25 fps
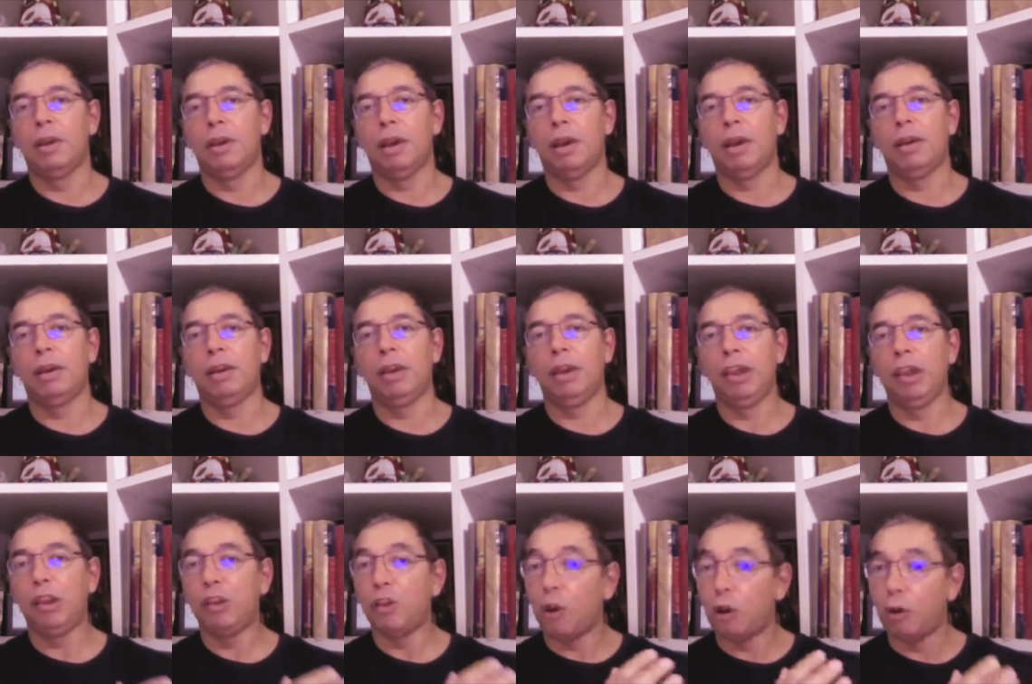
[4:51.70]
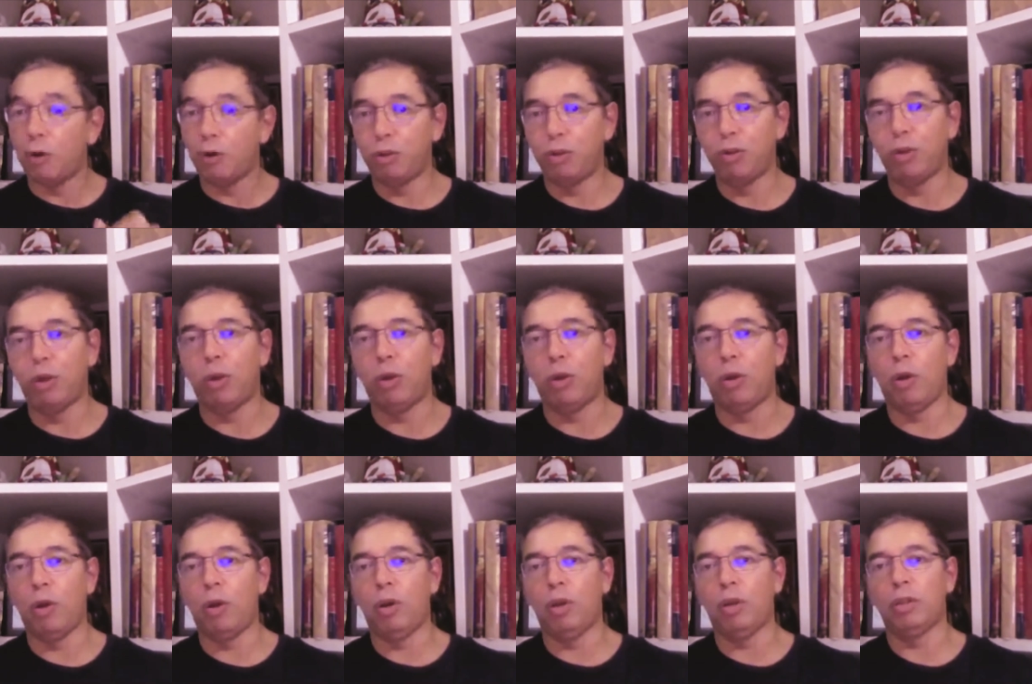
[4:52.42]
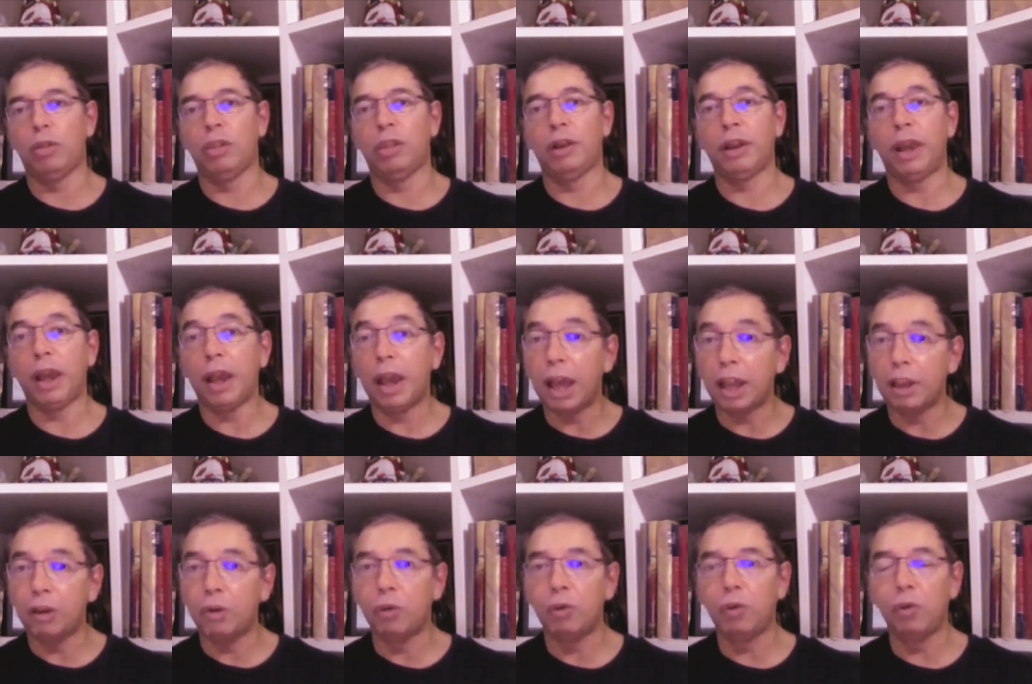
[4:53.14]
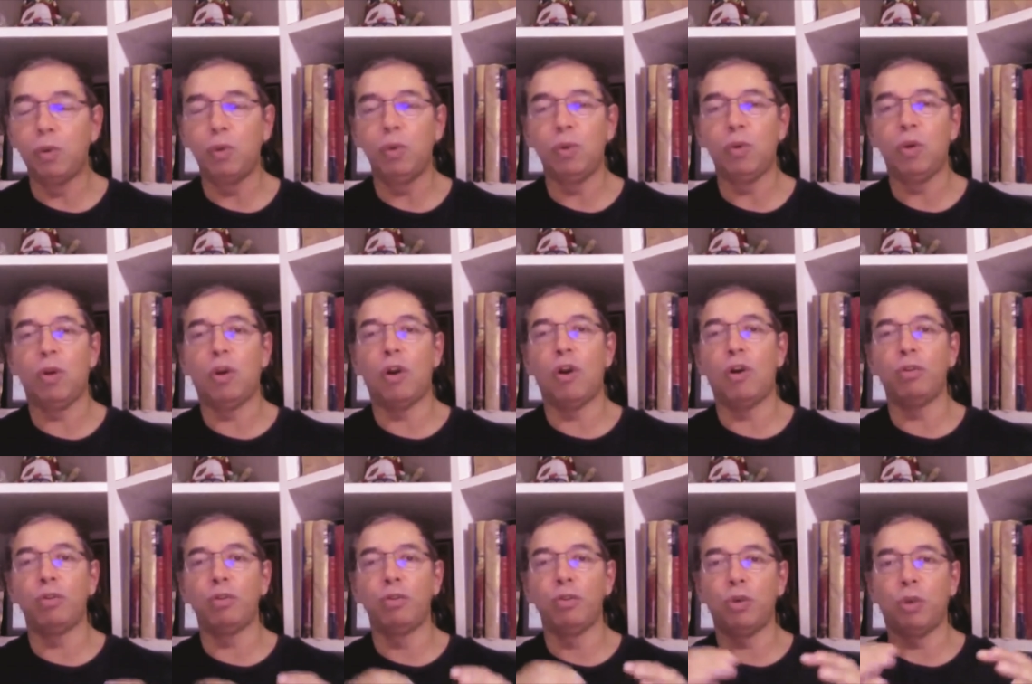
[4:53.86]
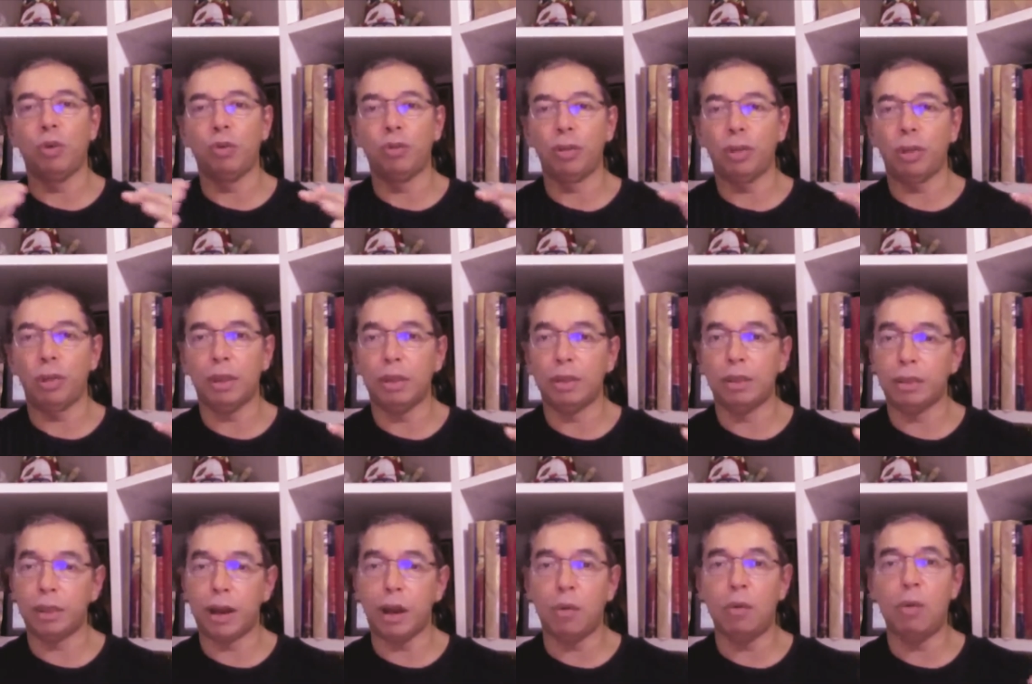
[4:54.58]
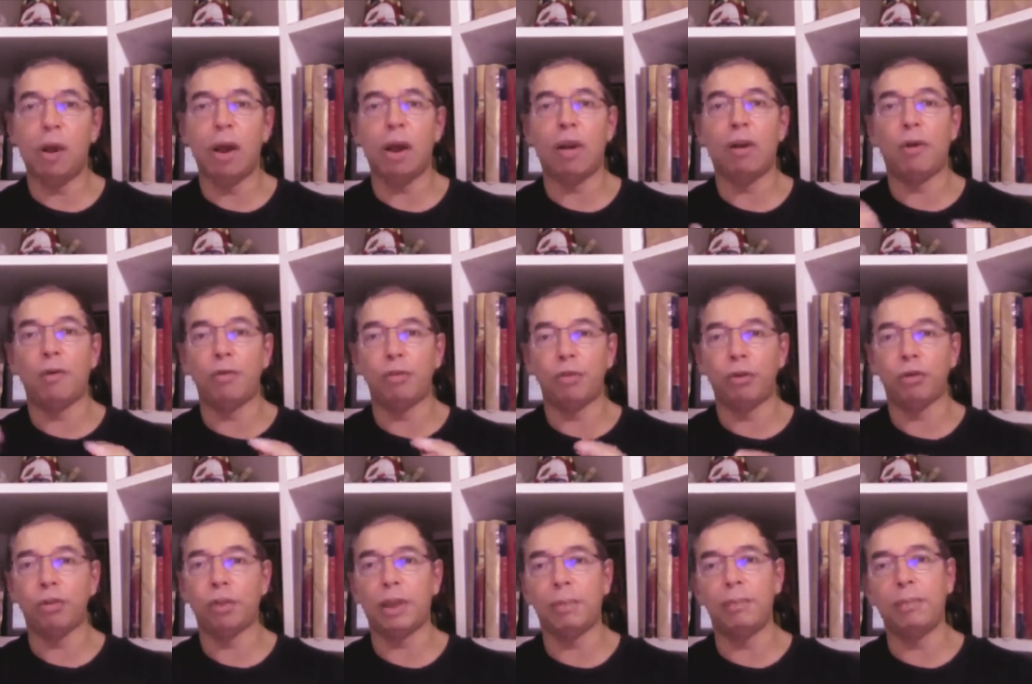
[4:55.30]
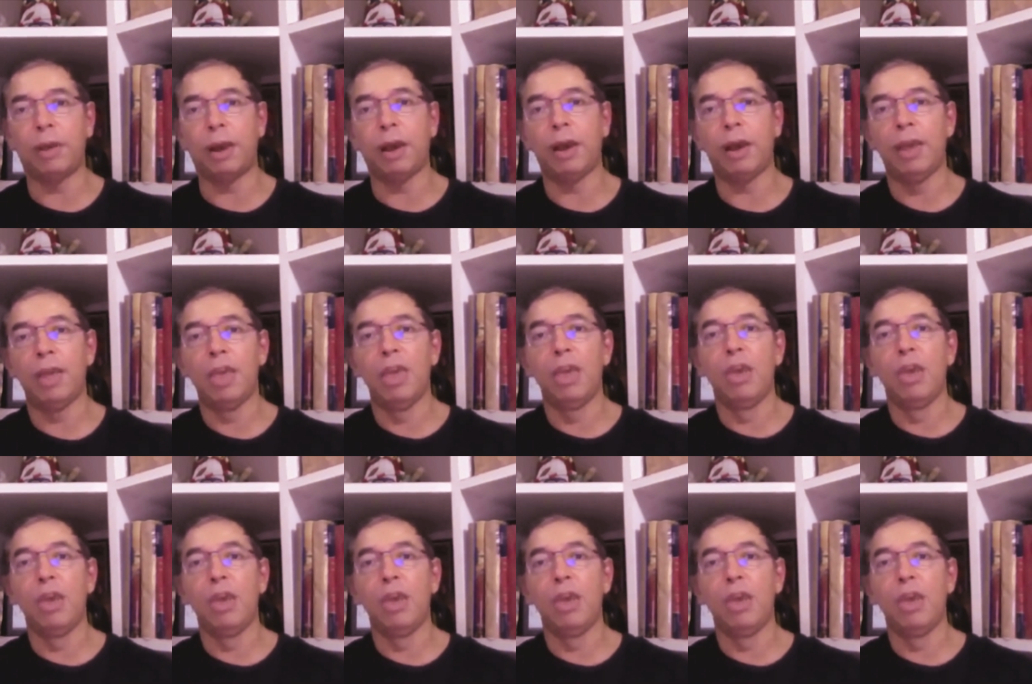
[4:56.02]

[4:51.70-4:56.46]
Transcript: uh, in offshore Terengganu, offshore Sarawak, offshore Sabah,